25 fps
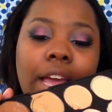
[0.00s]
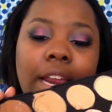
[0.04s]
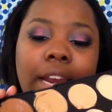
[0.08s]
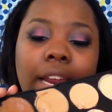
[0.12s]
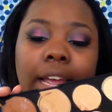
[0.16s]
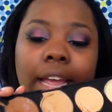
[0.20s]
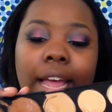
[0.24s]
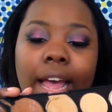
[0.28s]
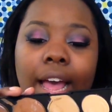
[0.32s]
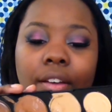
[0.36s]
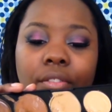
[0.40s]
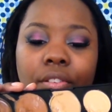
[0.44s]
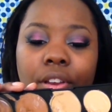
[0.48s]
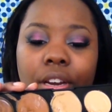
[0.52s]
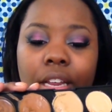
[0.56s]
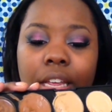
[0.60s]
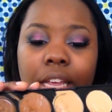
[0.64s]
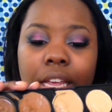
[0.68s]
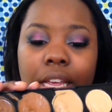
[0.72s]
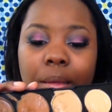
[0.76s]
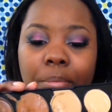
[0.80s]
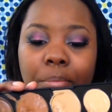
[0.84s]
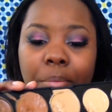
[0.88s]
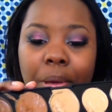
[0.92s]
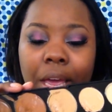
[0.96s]
And I haven't
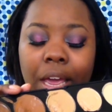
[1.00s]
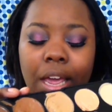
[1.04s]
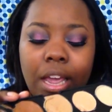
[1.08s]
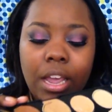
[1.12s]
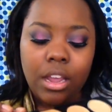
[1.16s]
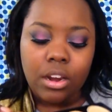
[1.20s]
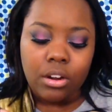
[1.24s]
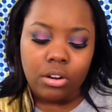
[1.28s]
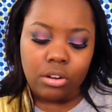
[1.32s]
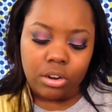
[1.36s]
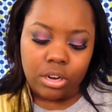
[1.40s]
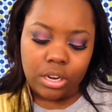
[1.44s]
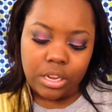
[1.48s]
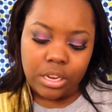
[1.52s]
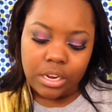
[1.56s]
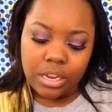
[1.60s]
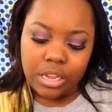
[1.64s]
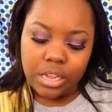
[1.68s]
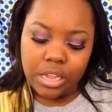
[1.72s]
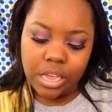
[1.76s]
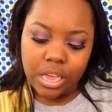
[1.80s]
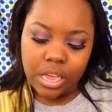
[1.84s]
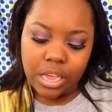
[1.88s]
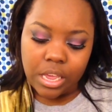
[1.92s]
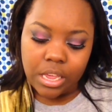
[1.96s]
hit pan on
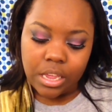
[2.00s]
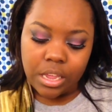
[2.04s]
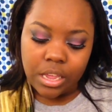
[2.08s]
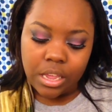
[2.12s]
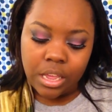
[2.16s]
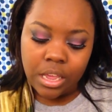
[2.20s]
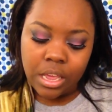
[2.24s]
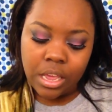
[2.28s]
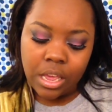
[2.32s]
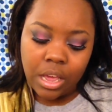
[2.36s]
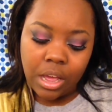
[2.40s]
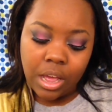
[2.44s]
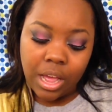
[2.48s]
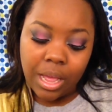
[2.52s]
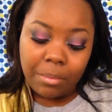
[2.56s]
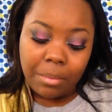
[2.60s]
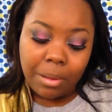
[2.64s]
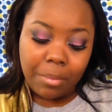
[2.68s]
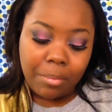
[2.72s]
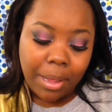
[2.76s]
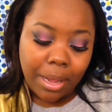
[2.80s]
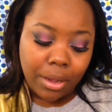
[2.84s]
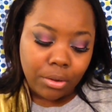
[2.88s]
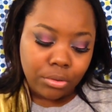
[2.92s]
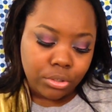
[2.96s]
any yet. I'm
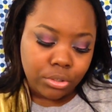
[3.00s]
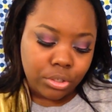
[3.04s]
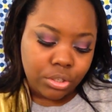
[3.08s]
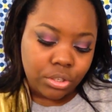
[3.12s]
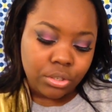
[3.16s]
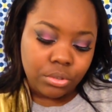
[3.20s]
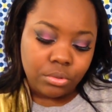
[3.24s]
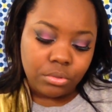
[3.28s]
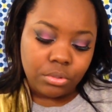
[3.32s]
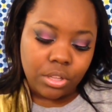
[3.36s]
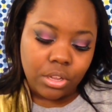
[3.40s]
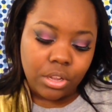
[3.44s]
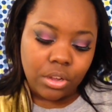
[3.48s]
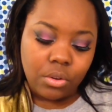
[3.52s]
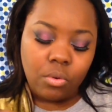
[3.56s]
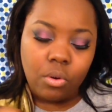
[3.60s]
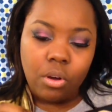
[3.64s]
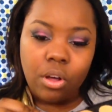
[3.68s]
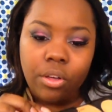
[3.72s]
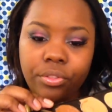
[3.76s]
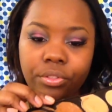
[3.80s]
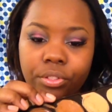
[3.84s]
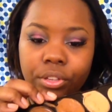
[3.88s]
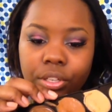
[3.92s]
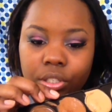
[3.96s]
about to though
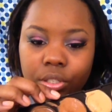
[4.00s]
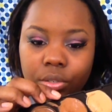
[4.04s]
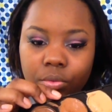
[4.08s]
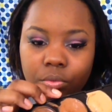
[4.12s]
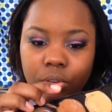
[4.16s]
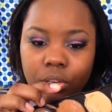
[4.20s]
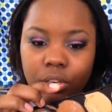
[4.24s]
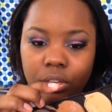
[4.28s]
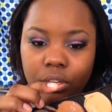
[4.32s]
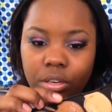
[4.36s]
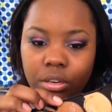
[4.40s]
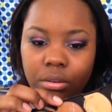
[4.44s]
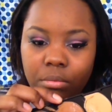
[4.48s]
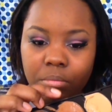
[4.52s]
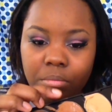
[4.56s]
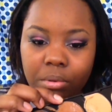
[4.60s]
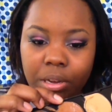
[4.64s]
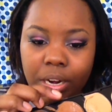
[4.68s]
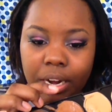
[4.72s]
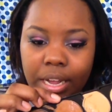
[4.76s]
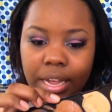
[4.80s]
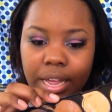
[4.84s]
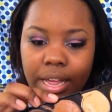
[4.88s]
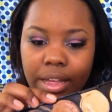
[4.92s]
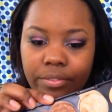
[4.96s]
on this one,
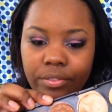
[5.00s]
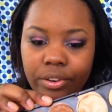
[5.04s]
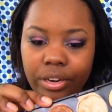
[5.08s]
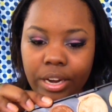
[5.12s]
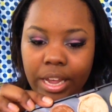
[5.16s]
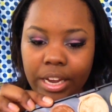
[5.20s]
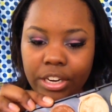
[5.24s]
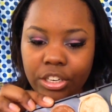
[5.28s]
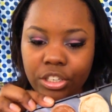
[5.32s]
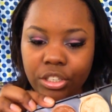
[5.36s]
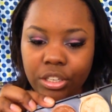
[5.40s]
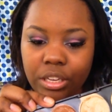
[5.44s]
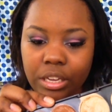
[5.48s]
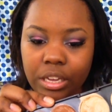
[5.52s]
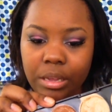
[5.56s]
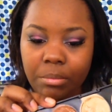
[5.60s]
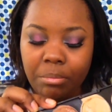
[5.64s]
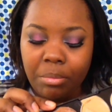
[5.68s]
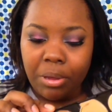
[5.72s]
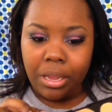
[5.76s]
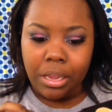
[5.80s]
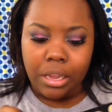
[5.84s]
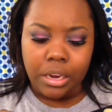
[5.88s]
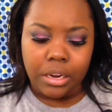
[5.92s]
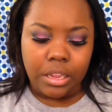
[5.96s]
but I haven't actually hit
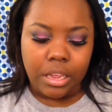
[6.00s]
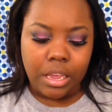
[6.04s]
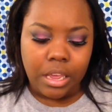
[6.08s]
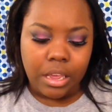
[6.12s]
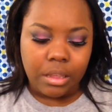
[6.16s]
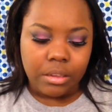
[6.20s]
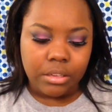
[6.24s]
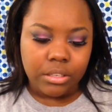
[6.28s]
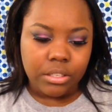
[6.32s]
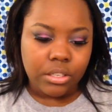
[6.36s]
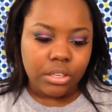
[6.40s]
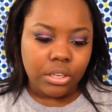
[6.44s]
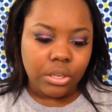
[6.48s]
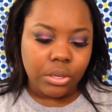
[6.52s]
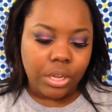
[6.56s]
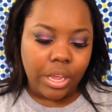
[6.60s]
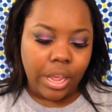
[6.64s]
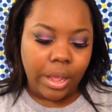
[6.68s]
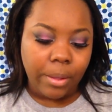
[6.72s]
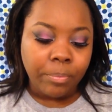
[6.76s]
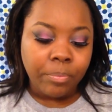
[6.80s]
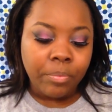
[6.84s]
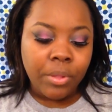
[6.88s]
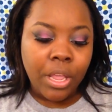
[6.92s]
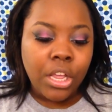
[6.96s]
pan yet. So
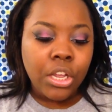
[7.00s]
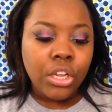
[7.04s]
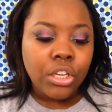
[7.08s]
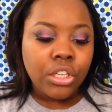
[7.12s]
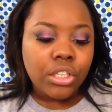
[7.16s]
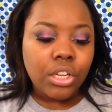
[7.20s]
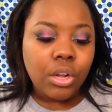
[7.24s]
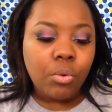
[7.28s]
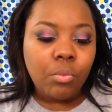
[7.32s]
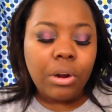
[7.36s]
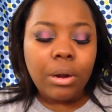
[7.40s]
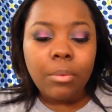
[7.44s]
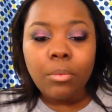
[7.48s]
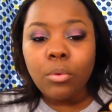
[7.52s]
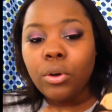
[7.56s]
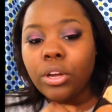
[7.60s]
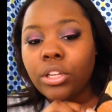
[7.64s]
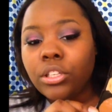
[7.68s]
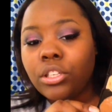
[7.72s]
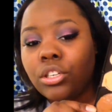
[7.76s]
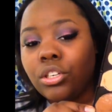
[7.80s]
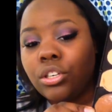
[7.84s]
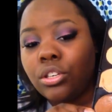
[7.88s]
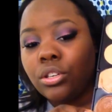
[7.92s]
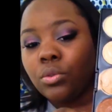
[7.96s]
yeah. So what I'm
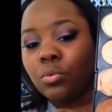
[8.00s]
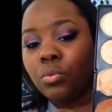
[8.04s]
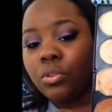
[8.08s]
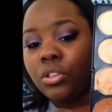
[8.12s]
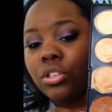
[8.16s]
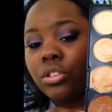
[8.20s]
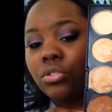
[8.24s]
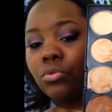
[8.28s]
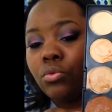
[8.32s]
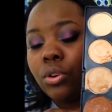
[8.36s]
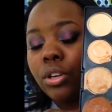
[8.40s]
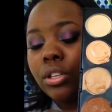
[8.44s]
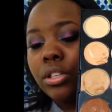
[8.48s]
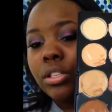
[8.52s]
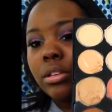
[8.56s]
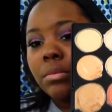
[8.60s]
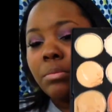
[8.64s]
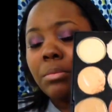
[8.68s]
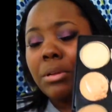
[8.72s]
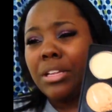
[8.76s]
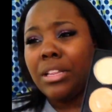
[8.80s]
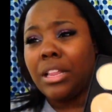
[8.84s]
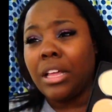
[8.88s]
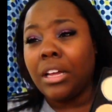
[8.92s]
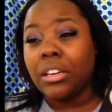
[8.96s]
going to do, which is going to
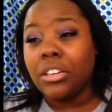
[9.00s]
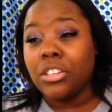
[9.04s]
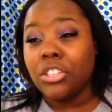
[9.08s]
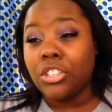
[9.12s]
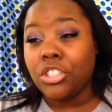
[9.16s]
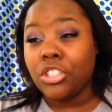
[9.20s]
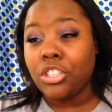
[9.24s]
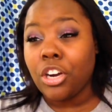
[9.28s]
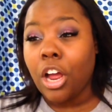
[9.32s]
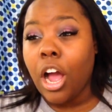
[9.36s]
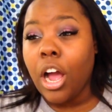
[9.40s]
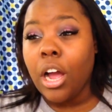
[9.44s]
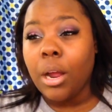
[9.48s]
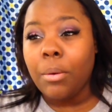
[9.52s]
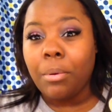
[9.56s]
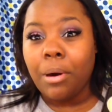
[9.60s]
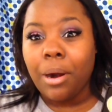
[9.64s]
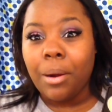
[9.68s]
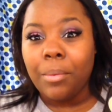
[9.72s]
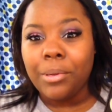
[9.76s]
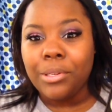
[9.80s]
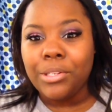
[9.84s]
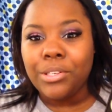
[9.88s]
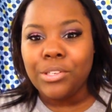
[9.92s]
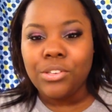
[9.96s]
be like a shock
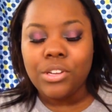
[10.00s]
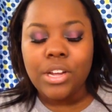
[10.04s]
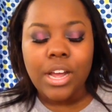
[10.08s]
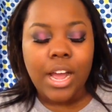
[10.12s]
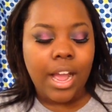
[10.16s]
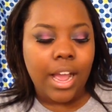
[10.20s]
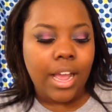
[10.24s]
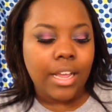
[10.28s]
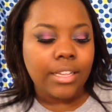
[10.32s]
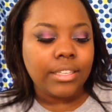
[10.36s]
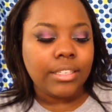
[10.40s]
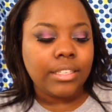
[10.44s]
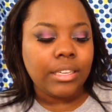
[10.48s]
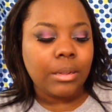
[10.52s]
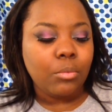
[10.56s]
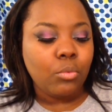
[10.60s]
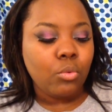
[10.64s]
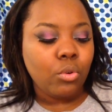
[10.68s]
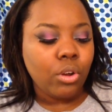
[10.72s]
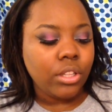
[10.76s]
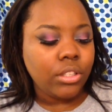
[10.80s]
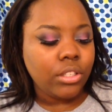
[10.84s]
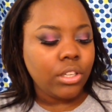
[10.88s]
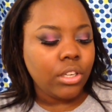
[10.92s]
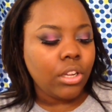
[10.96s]
probably to you guys, is I'm
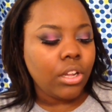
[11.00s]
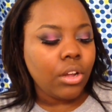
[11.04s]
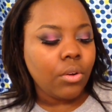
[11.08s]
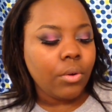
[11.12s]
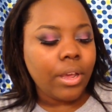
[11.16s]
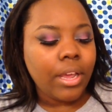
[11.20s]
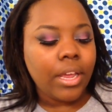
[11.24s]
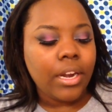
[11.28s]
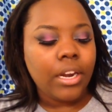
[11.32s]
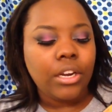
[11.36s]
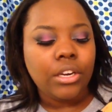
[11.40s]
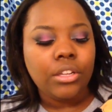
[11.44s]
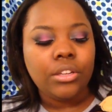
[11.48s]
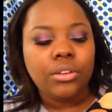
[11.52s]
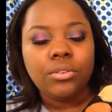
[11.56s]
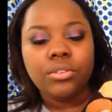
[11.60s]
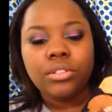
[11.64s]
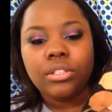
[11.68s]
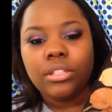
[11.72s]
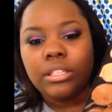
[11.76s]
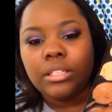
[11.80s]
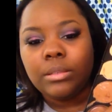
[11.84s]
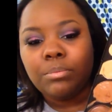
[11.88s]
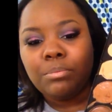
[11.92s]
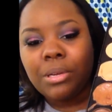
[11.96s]
going to go ahead and
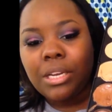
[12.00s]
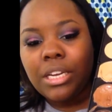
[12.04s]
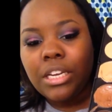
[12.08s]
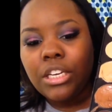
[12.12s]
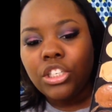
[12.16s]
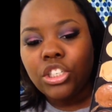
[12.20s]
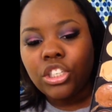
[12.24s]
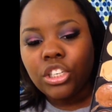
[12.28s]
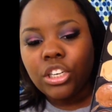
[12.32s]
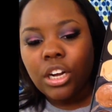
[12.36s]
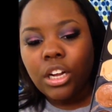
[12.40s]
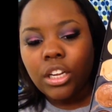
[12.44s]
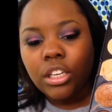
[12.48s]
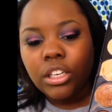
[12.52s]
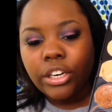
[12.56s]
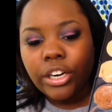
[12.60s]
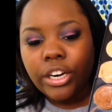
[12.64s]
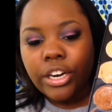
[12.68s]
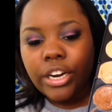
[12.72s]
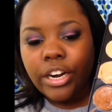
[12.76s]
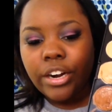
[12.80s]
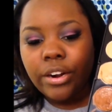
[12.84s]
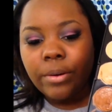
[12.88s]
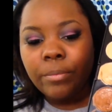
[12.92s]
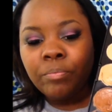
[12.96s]
use this peach color
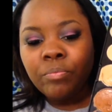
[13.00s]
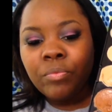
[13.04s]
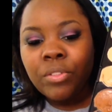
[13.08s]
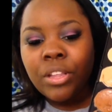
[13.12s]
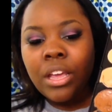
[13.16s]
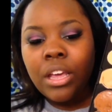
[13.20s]
here.